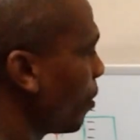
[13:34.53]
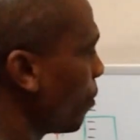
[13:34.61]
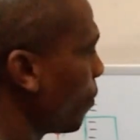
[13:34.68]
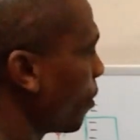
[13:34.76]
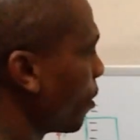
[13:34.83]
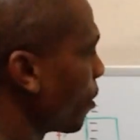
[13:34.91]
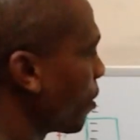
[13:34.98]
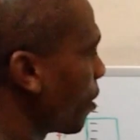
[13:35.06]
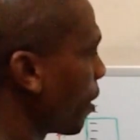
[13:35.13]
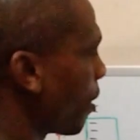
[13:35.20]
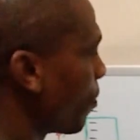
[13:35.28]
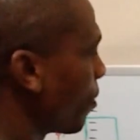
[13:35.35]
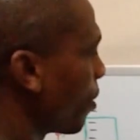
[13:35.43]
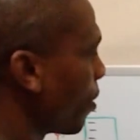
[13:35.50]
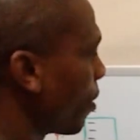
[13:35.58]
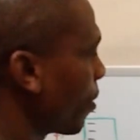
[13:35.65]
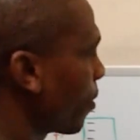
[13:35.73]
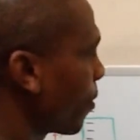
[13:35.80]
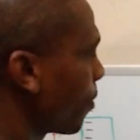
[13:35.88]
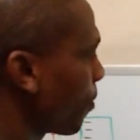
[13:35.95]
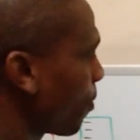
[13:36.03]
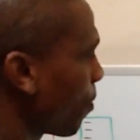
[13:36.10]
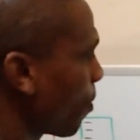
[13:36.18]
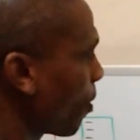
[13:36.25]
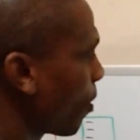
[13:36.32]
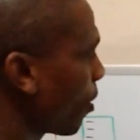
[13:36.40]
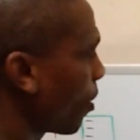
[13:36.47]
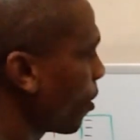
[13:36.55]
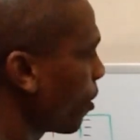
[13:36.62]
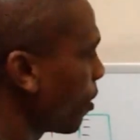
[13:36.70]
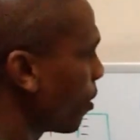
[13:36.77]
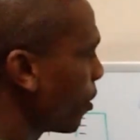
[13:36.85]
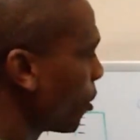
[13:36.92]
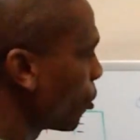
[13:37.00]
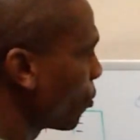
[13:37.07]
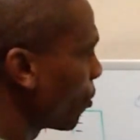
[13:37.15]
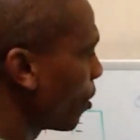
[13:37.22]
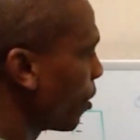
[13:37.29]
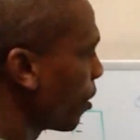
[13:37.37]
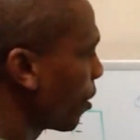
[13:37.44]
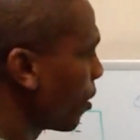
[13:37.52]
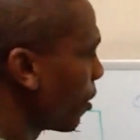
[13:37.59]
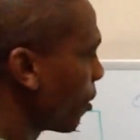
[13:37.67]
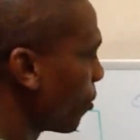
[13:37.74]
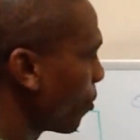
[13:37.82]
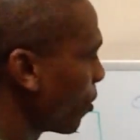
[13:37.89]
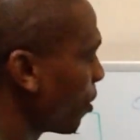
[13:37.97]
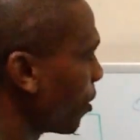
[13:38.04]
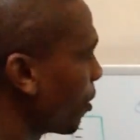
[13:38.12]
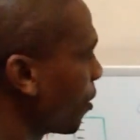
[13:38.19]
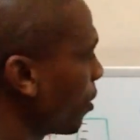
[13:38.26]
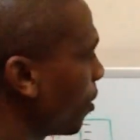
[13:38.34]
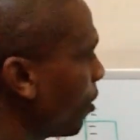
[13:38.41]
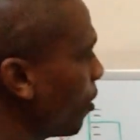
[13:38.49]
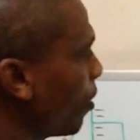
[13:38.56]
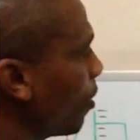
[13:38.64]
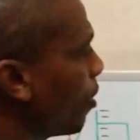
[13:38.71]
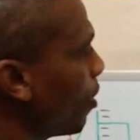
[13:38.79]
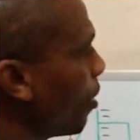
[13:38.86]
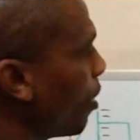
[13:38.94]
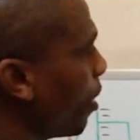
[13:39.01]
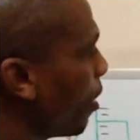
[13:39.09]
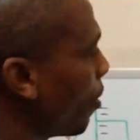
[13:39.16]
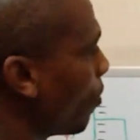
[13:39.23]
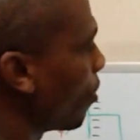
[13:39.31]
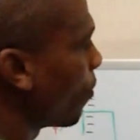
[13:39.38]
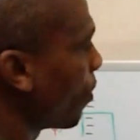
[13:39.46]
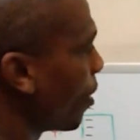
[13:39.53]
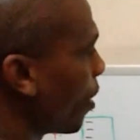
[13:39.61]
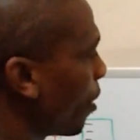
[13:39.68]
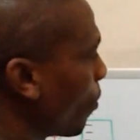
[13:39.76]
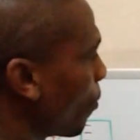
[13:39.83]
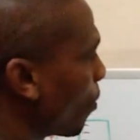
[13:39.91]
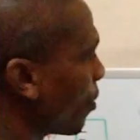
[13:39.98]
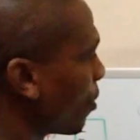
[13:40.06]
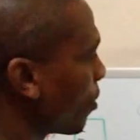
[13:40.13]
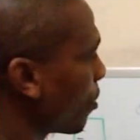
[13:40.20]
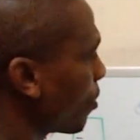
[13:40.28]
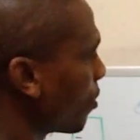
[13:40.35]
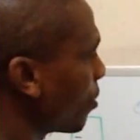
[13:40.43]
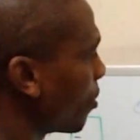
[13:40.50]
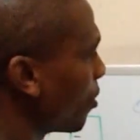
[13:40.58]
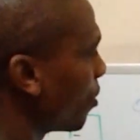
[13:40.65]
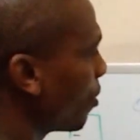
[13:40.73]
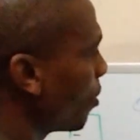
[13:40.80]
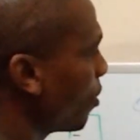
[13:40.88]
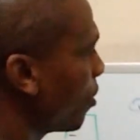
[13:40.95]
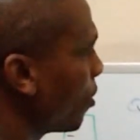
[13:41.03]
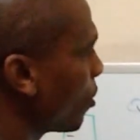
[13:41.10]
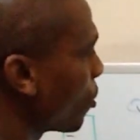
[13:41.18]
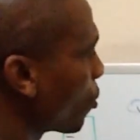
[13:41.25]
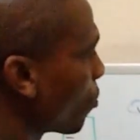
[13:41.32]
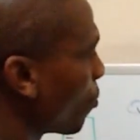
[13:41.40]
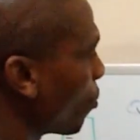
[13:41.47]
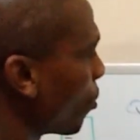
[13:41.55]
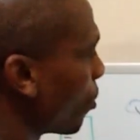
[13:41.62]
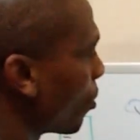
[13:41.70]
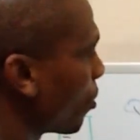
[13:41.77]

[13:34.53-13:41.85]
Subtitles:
With a stripe here, né? The short leg and the long leg. And then you have another one. This small.